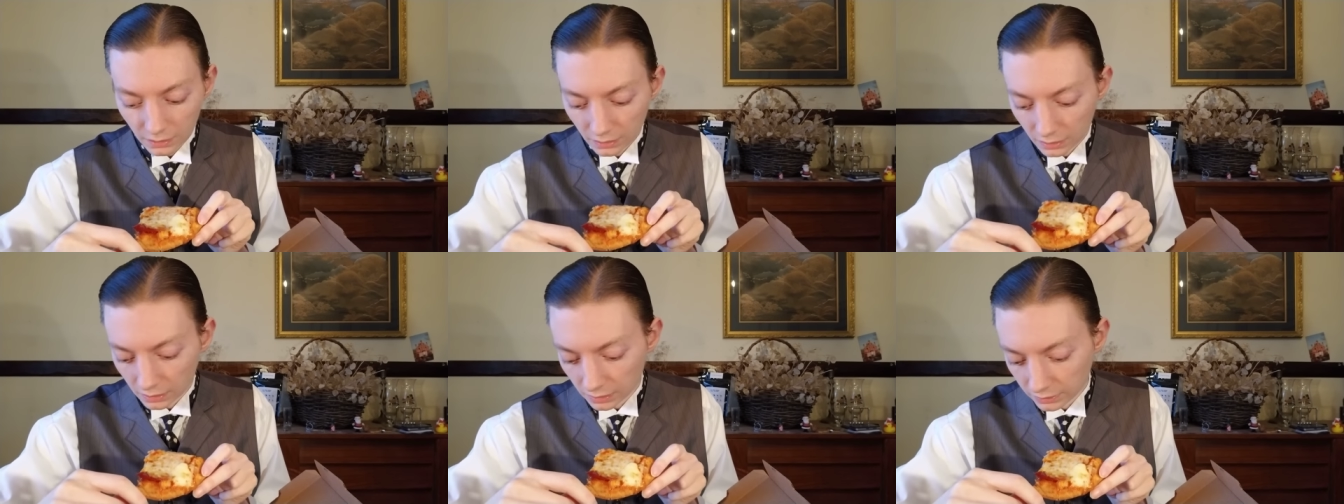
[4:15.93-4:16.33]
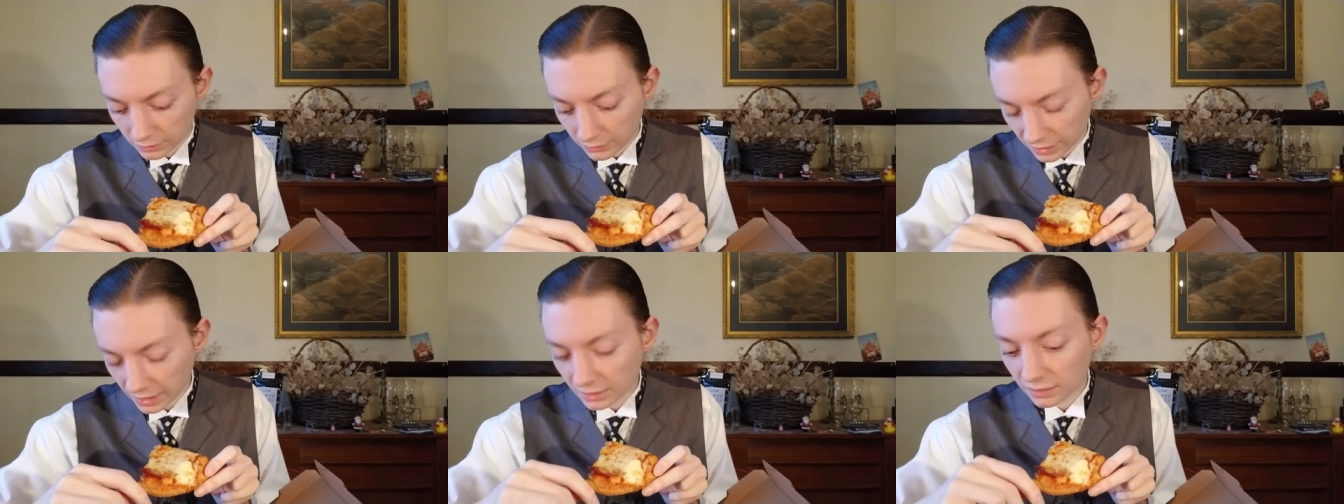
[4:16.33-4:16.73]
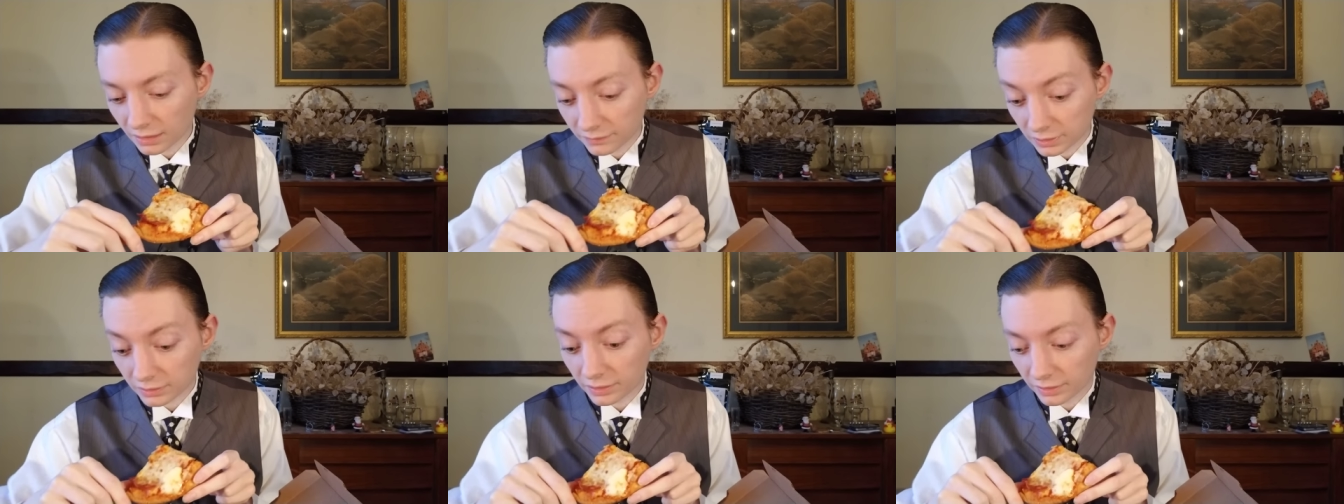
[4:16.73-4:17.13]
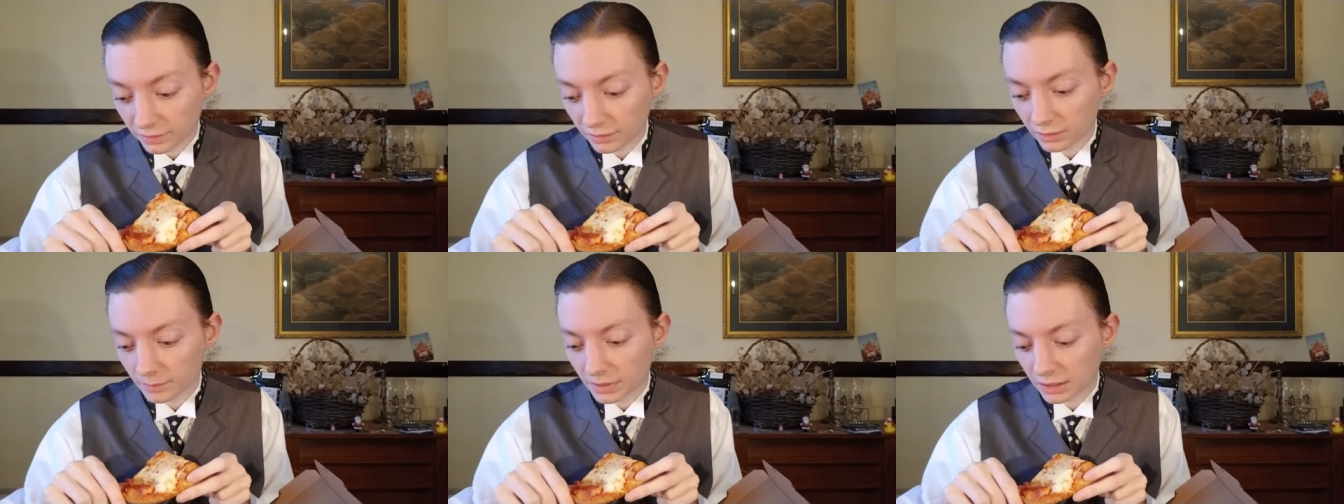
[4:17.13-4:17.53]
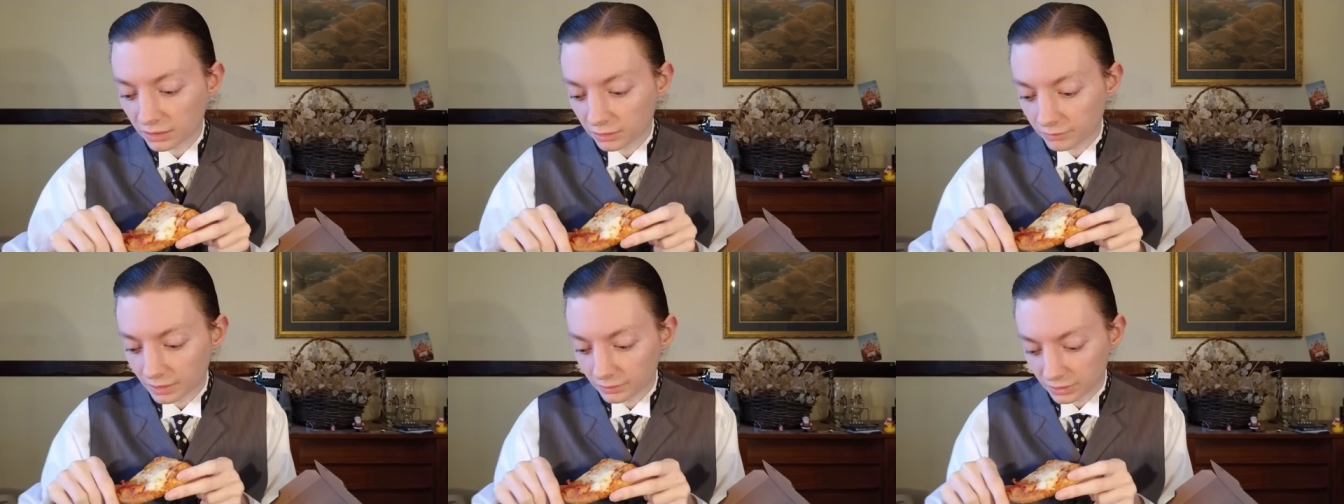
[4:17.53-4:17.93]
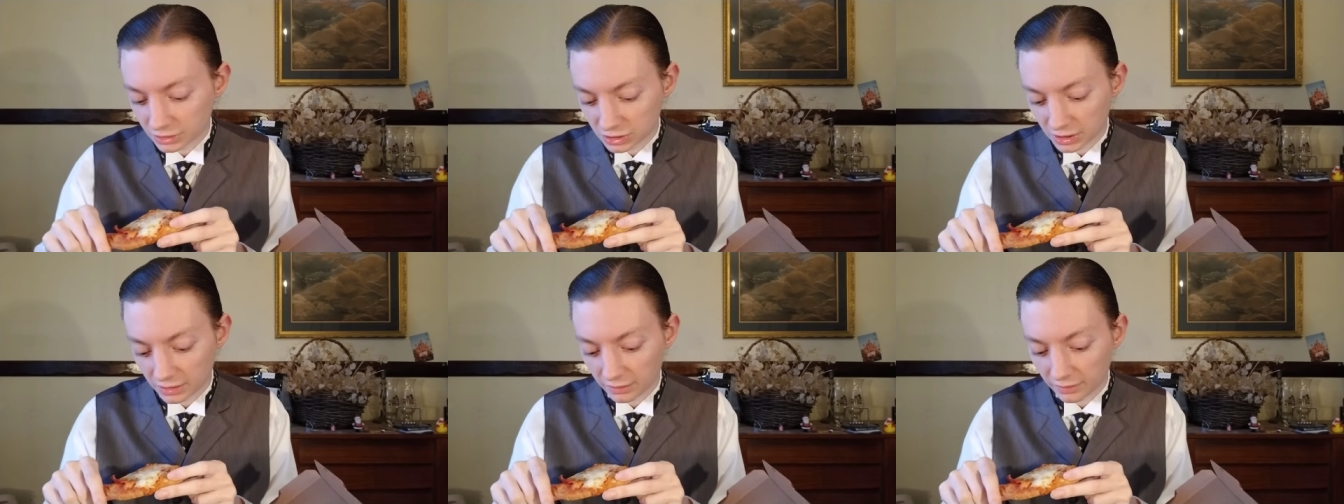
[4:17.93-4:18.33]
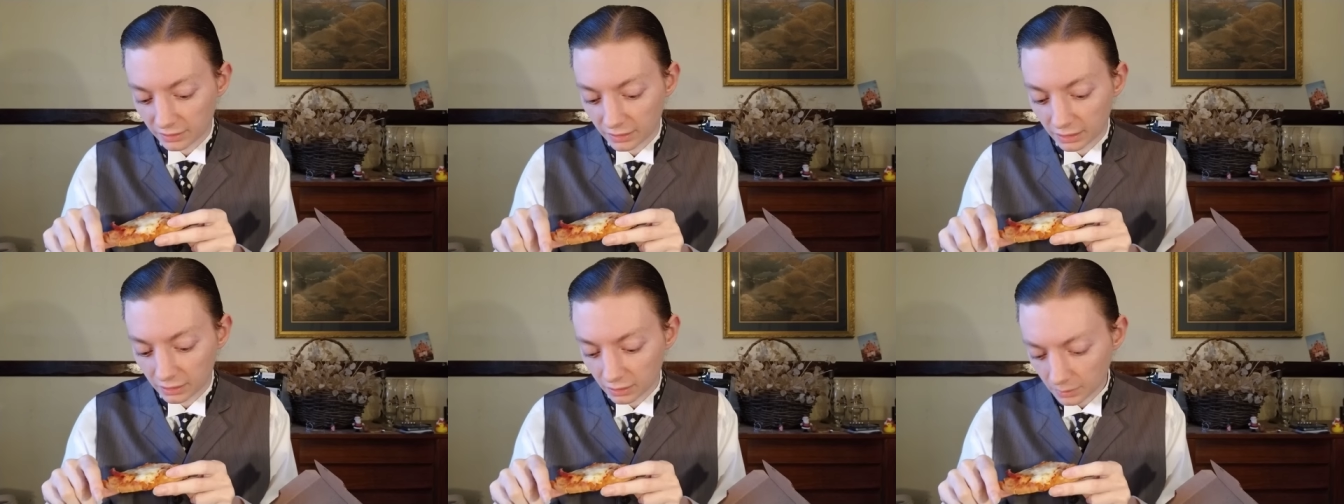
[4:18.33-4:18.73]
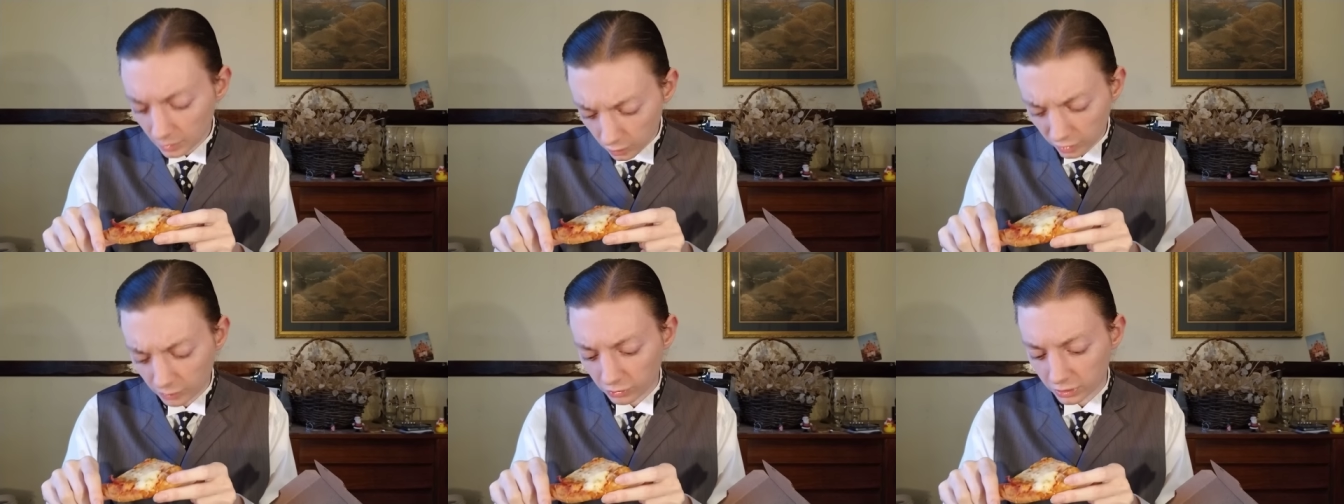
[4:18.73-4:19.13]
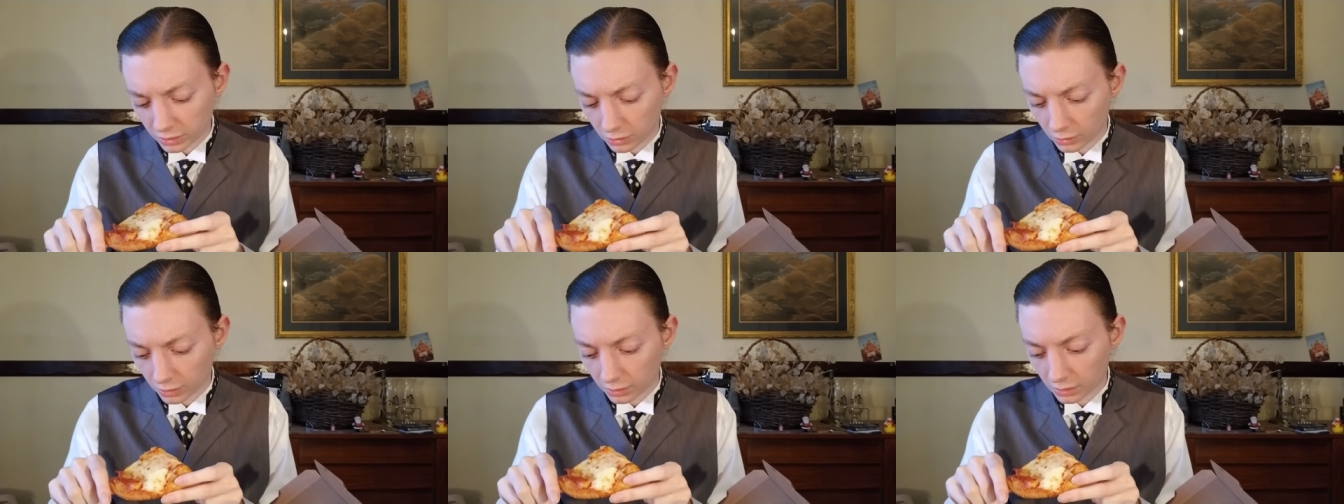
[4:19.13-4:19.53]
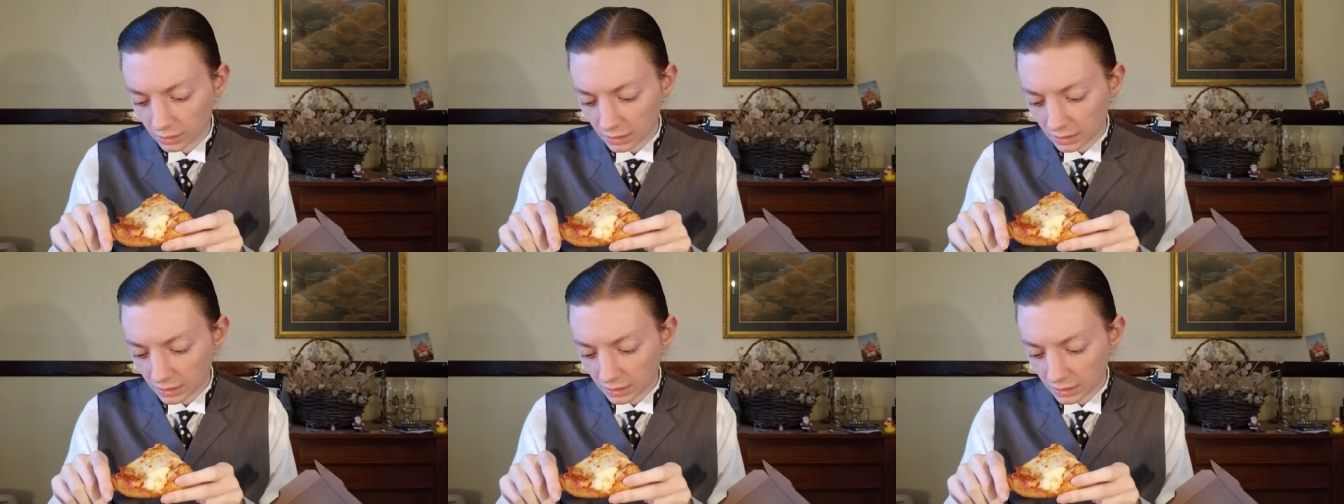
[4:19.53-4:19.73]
Uh, you can definitely see the mozzarella cheese there. It looks pretty good.